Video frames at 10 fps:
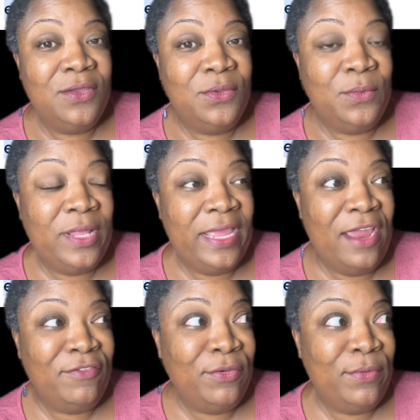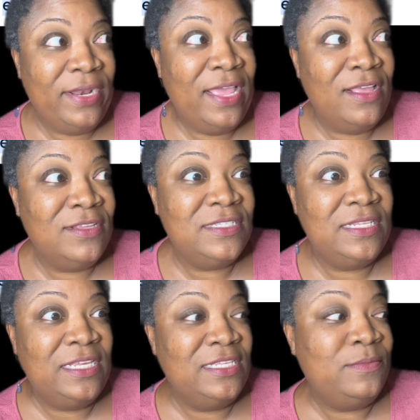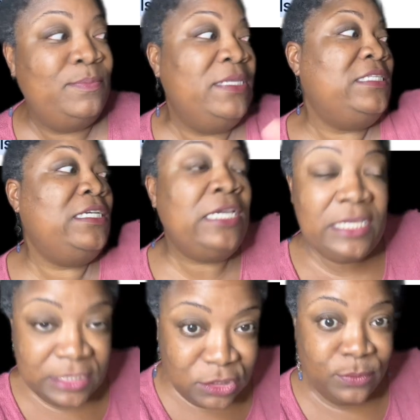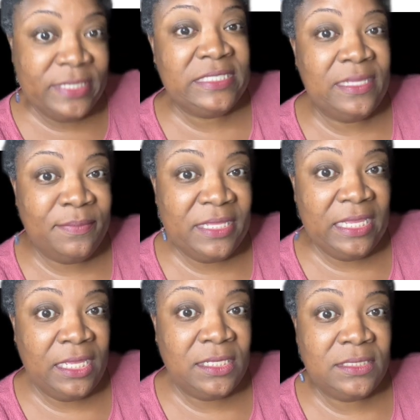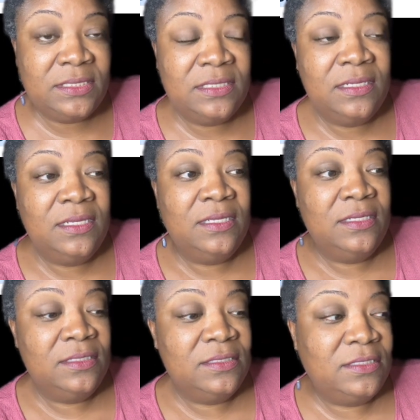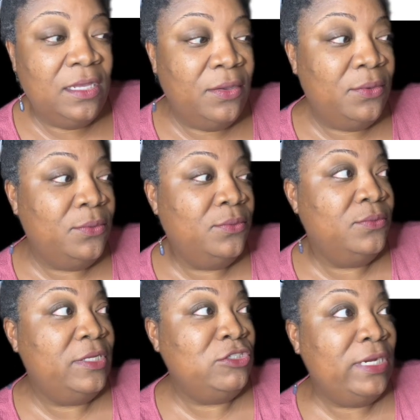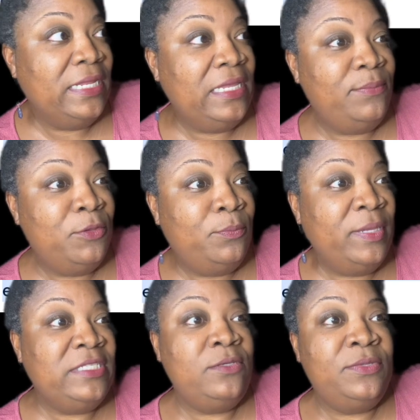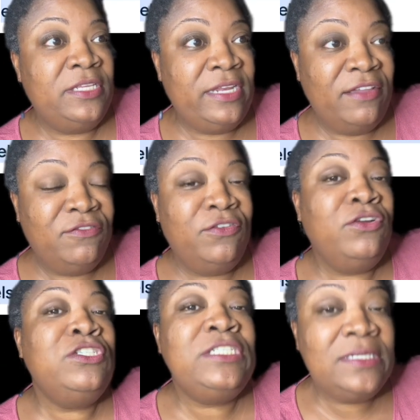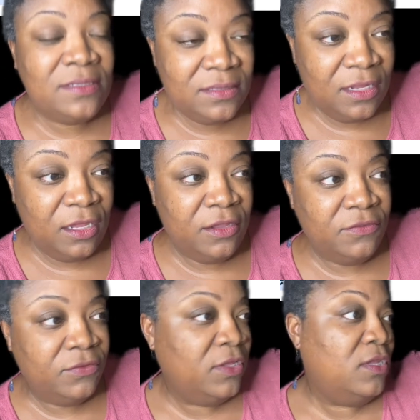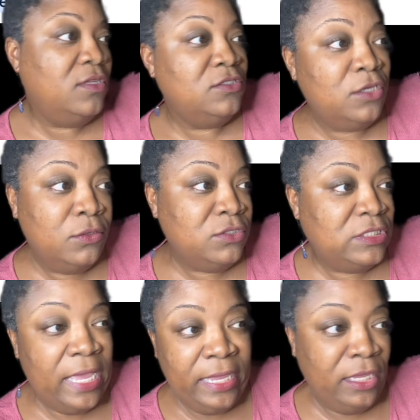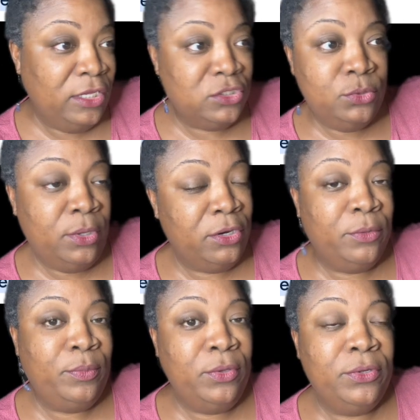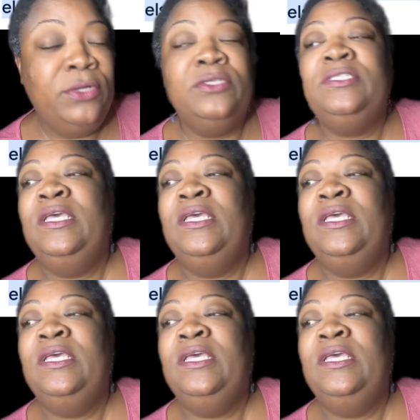while everyone else is busy doing something else. So they're trying to keep you busy with the diversion of Doge is hacking into our computers.